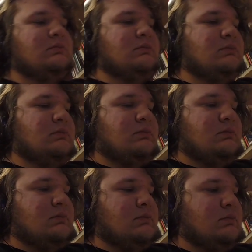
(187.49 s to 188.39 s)

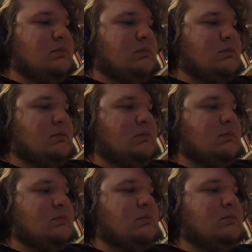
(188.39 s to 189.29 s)

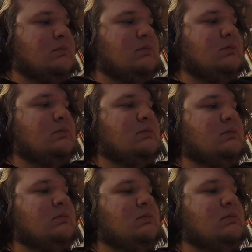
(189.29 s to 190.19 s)

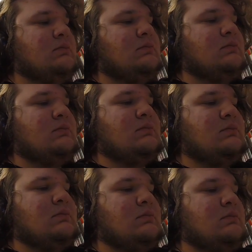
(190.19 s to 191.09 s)

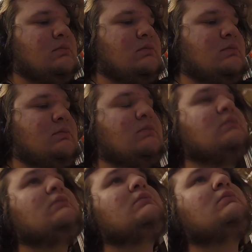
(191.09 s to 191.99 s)

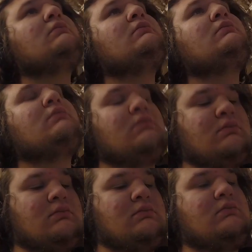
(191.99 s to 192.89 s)

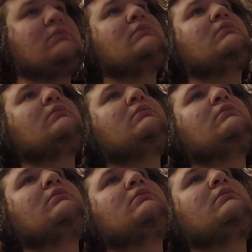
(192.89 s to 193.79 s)

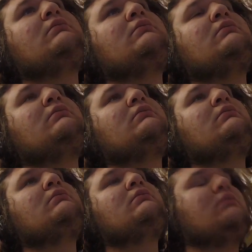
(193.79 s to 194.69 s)

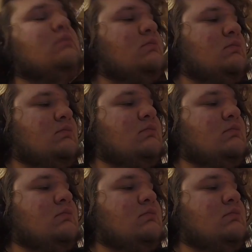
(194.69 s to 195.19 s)
Nobody speaks.